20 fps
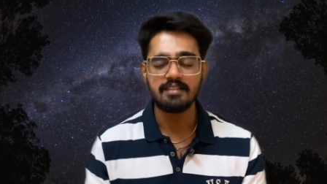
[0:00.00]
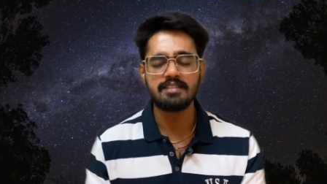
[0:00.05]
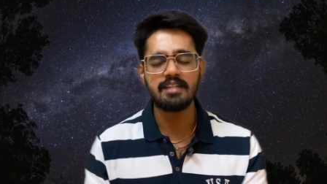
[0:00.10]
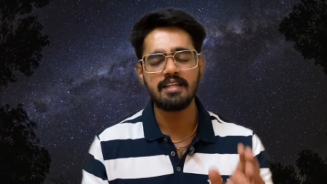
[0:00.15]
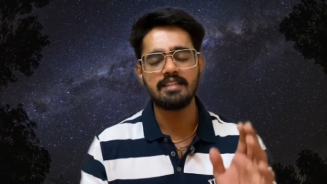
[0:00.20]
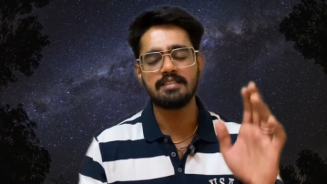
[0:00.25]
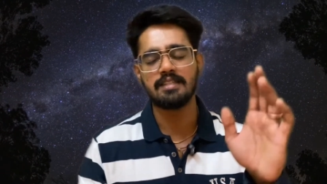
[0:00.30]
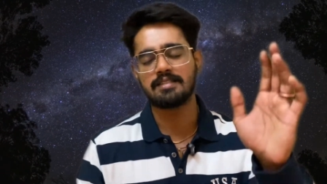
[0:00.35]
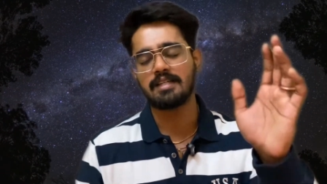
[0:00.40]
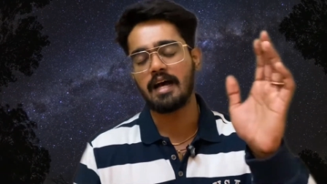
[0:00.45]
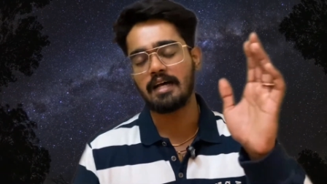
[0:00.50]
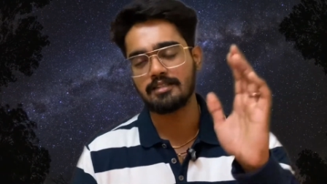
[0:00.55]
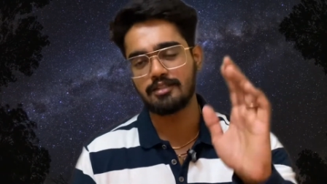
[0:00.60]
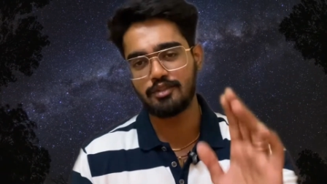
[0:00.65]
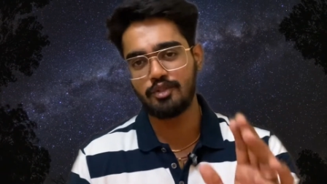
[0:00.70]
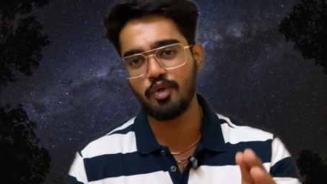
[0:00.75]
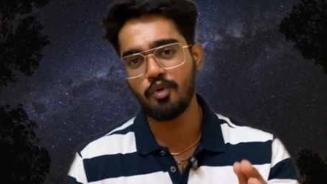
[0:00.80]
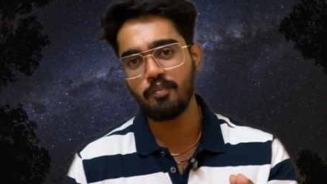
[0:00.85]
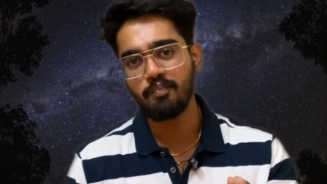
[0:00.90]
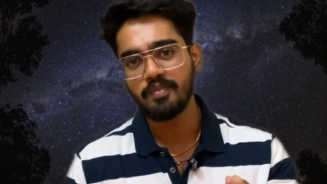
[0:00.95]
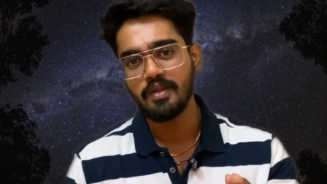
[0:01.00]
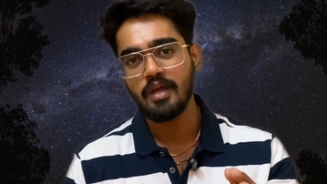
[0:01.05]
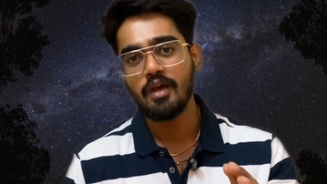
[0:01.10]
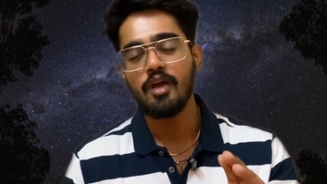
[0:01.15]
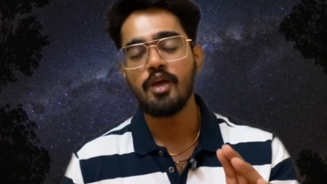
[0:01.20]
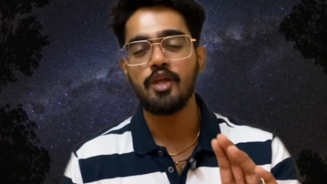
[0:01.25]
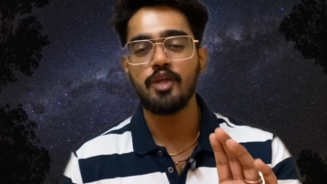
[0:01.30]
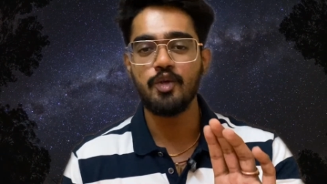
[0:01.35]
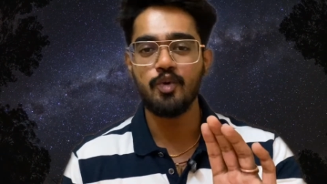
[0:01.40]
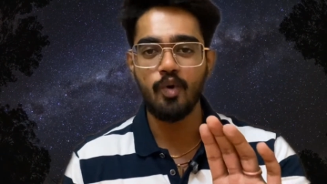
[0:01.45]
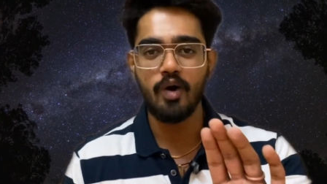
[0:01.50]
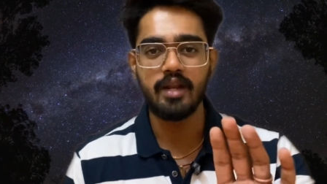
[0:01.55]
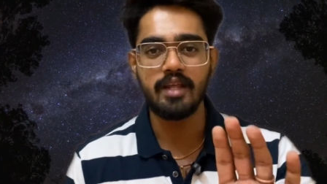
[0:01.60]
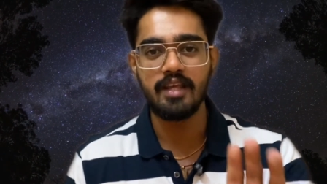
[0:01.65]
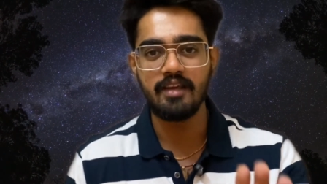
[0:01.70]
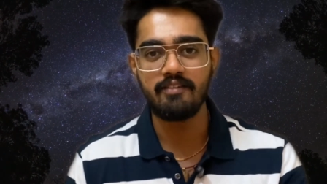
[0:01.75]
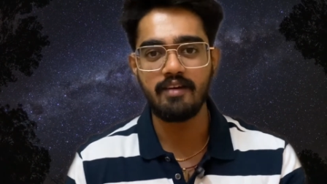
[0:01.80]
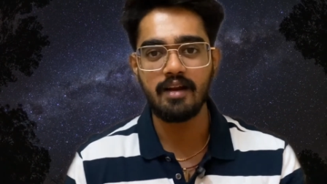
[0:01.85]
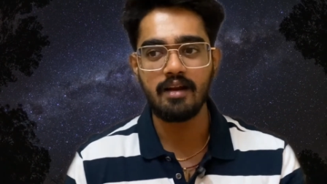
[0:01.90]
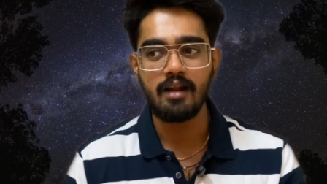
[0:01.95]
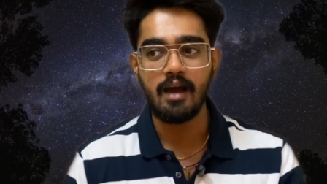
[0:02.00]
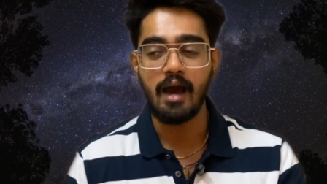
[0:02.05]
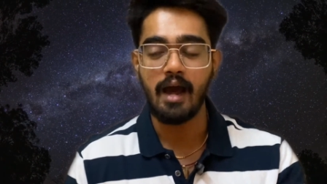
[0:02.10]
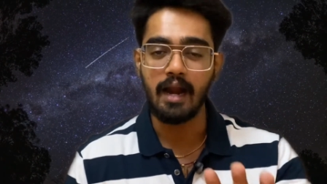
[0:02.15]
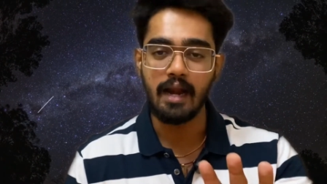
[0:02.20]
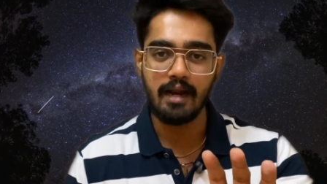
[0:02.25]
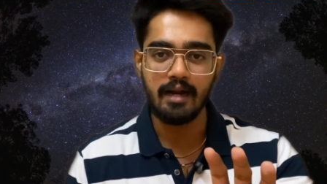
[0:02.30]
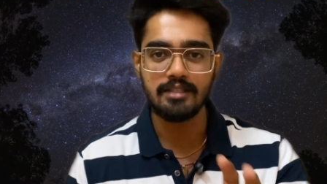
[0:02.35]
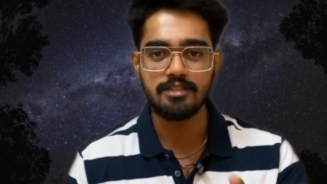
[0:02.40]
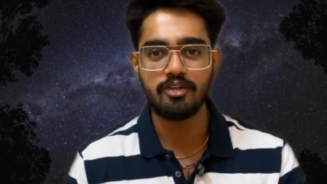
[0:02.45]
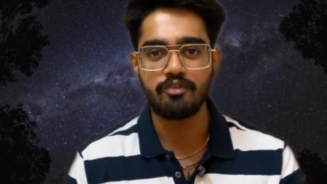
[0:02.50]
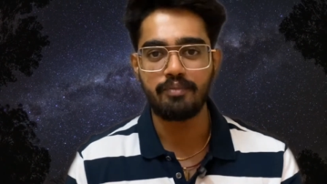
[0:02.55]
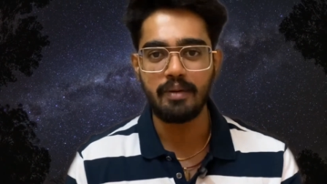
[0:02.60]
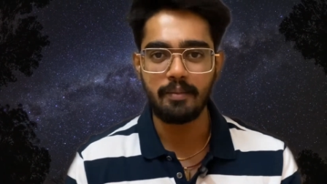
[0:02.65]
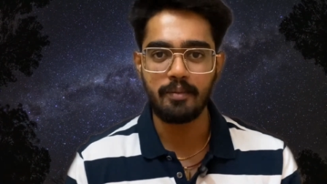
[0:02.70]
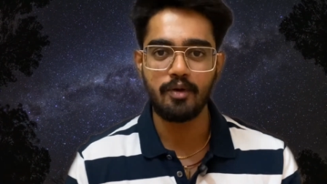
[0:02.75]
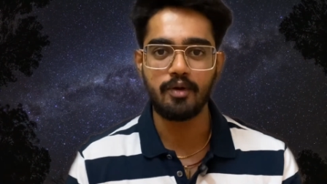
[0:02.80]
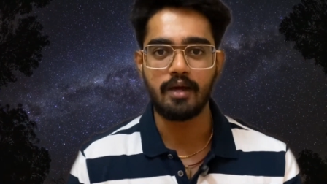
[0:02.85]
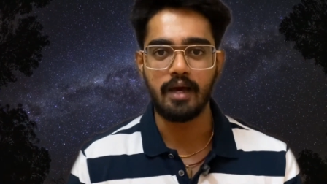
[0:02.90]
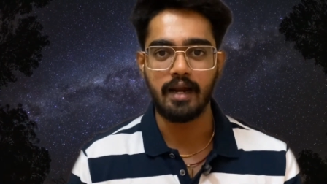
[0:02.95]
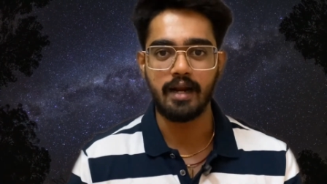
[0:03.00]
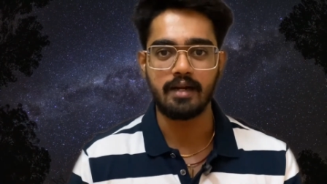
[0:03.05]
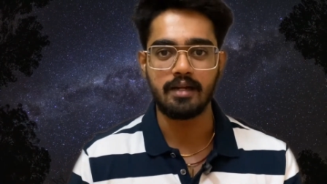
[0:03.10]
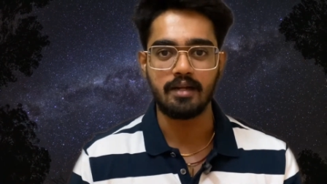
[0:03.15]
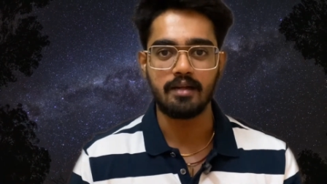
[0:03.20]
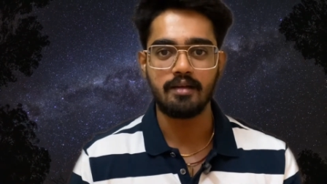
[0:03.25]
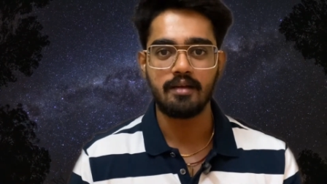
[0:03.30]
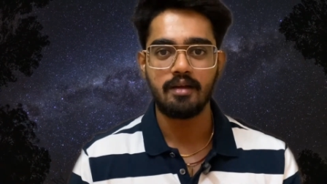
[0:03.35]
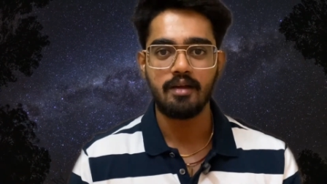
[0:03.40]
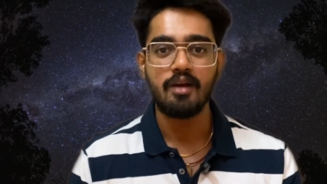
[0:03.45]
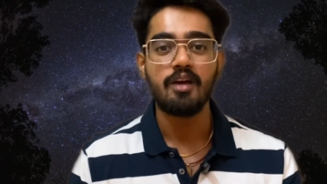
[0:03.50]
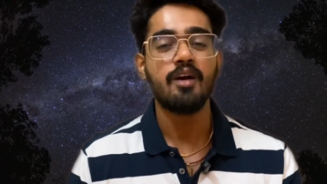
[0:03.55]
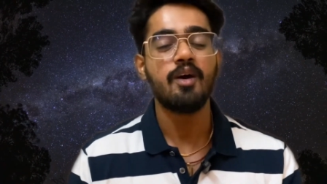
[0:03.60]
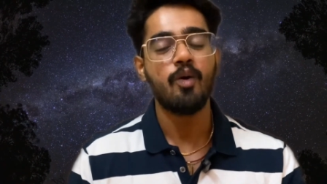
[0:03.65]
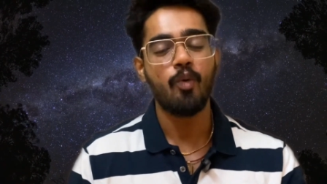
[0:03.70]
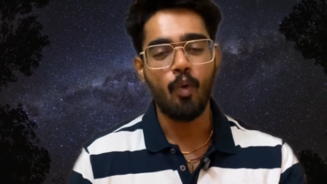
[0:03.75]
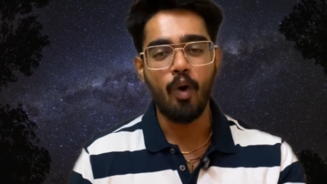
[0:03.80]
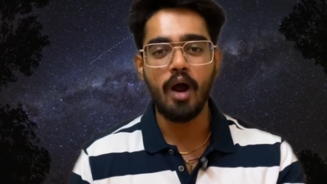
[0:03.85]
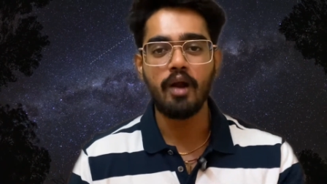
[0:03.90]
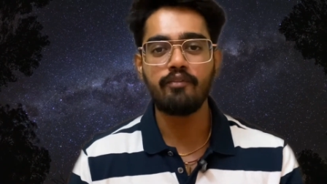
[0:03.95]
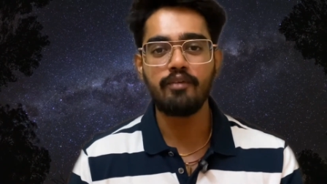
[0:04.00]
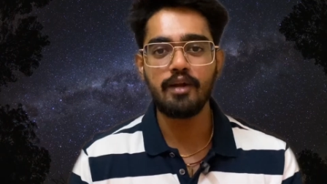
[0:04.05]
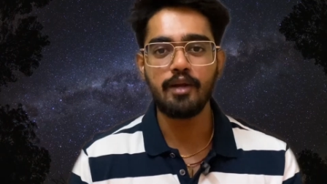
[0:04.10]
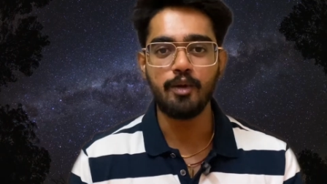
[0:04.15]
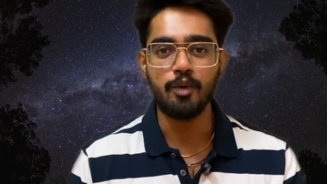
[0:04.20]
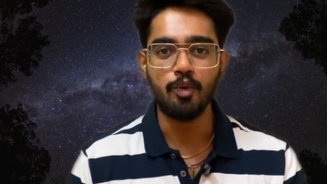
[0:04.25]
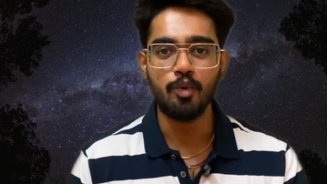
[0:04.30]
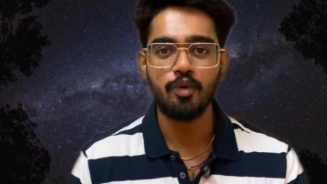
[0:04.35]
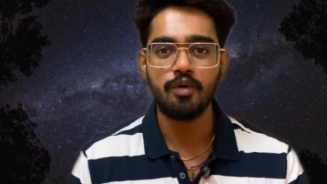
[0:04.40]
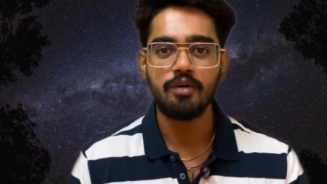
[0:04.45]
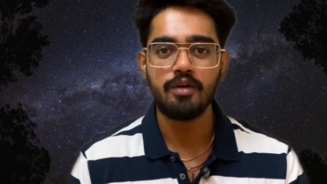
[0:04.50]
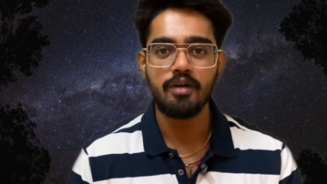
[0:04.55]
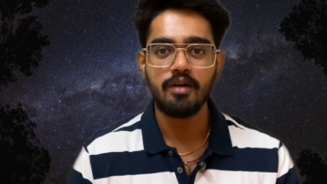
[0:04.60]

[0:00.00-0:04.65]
See, just assume you are given hundreds of papers to correct. What will you do?